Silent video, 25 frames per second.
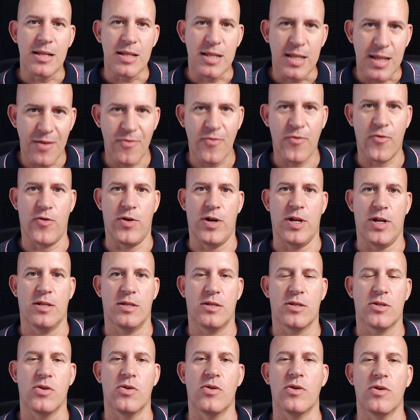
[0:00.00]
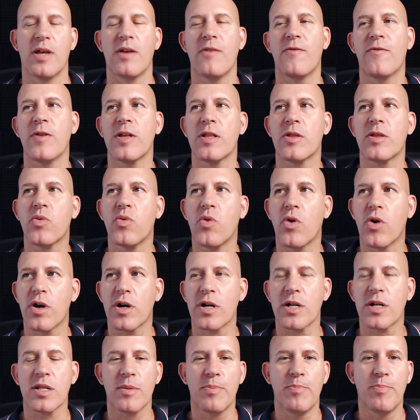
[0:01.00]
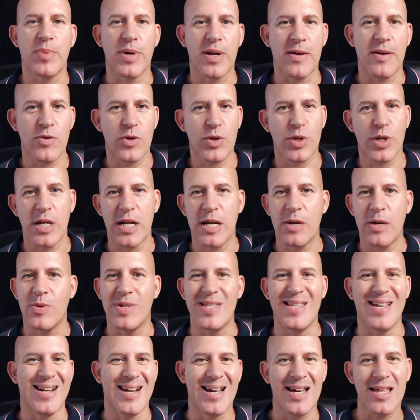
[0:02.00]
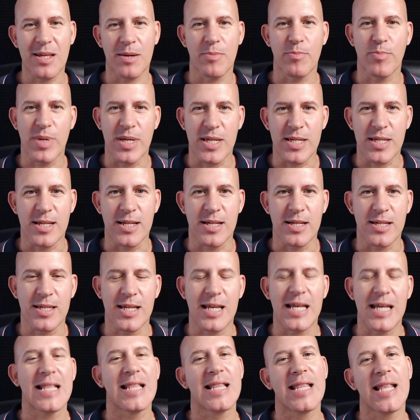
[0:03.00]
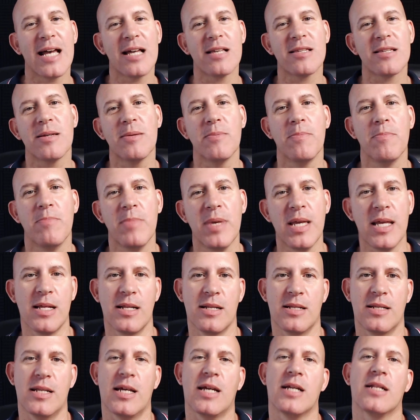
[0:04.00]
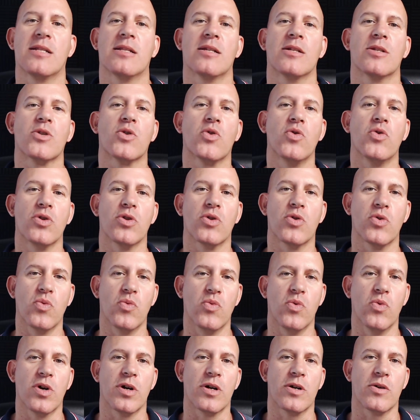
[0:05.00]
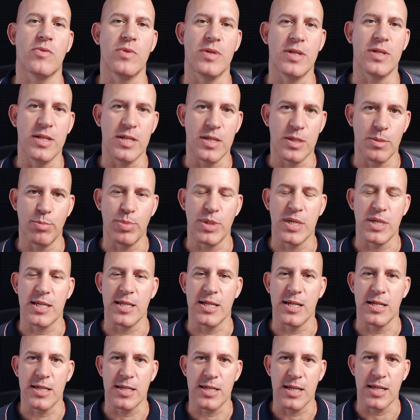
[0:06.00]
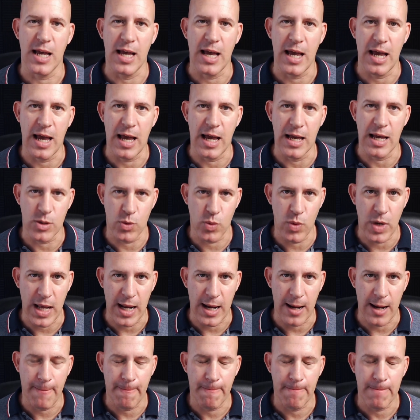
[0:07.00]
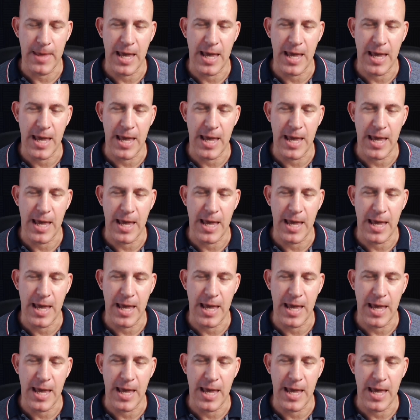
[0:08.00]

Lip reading: different. So if it worked previously with another business, it doesn't mean that it's going to work with this business as well.